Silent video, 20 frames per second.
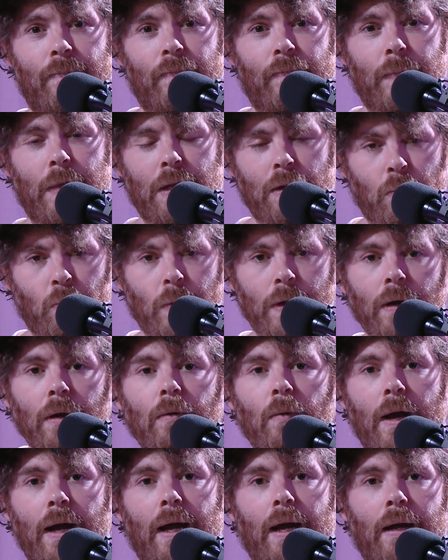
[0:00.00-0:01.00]
in a
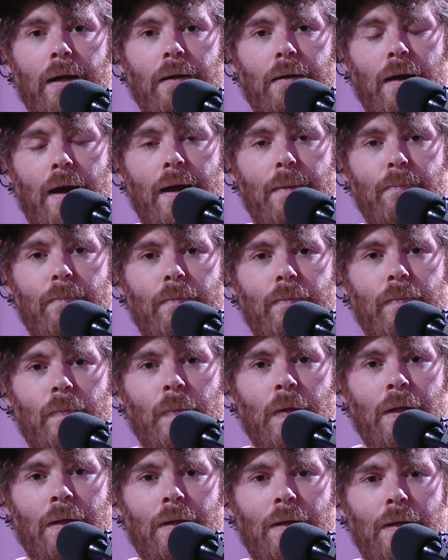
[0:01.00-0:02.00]
weird way I'm
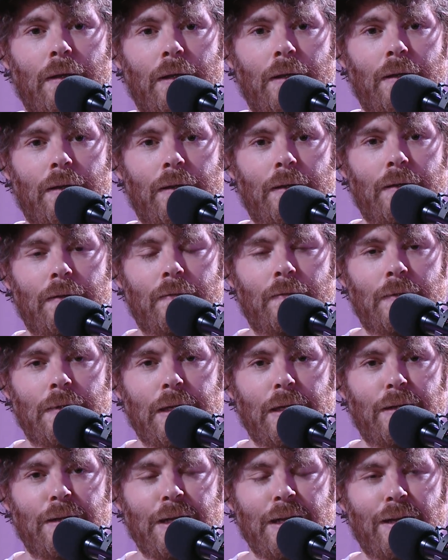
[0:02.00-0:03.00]

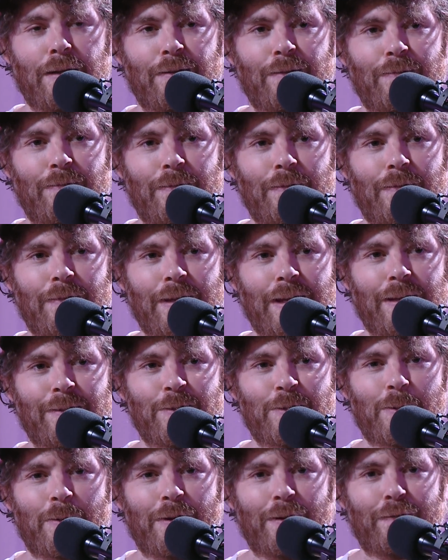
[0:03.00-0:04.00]
in
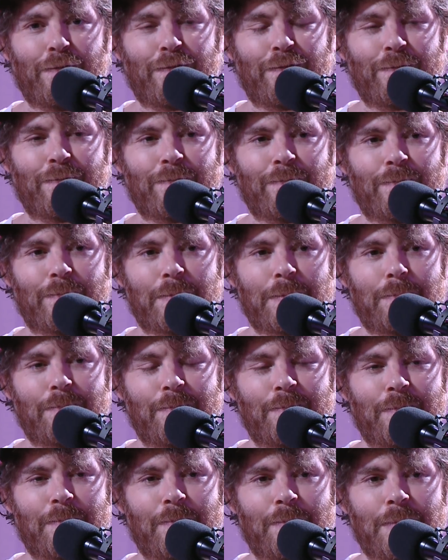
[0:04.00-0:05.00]
sort of
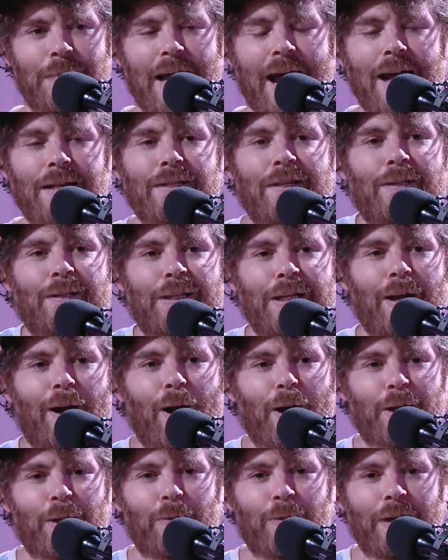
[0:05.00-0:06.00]
tacitly
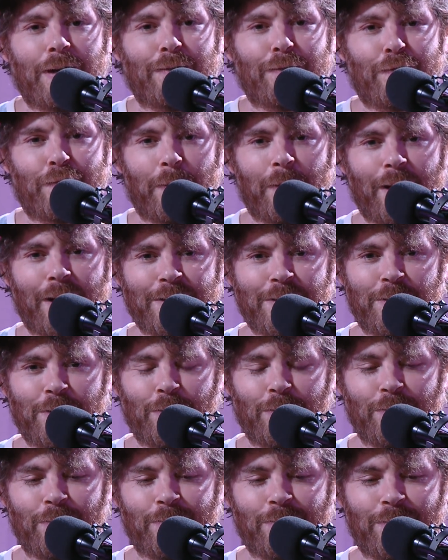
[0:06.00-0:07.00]
arguing for us
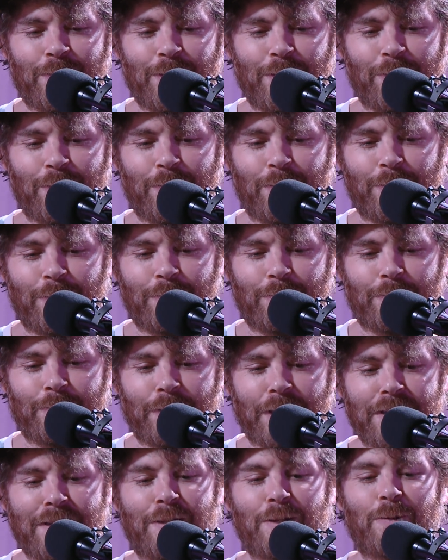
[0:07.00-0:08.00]
to
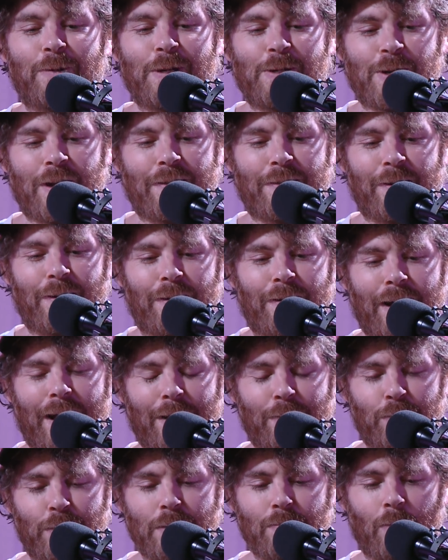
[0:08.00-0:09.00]
listen to each other
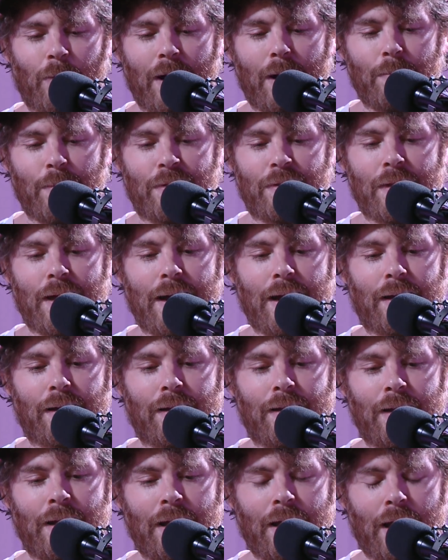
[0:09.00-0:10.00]
and be more empathetic.
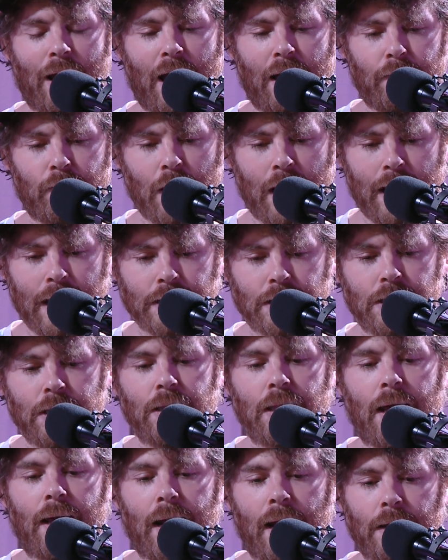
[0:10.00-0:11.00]
I see
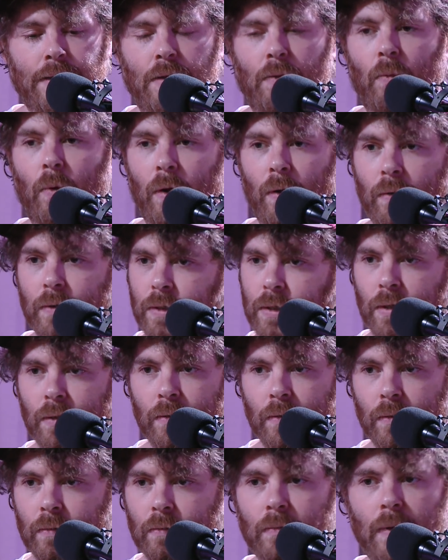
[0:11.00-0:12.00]
that as a road
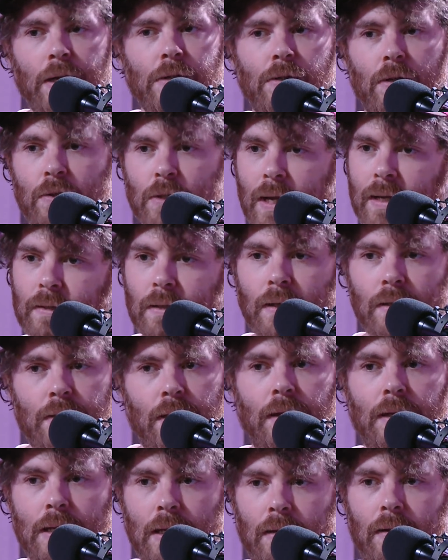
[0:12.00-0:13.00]
to racial justice
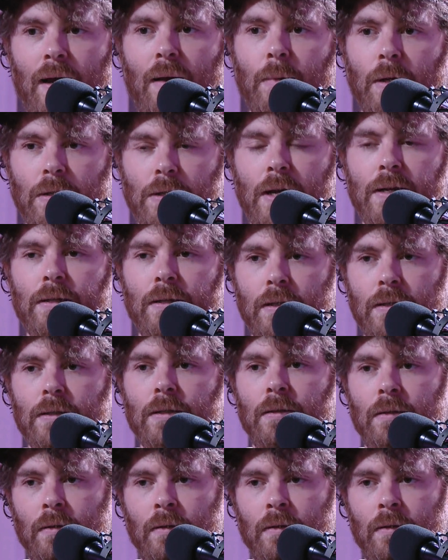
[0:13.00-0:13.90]
and economic justice.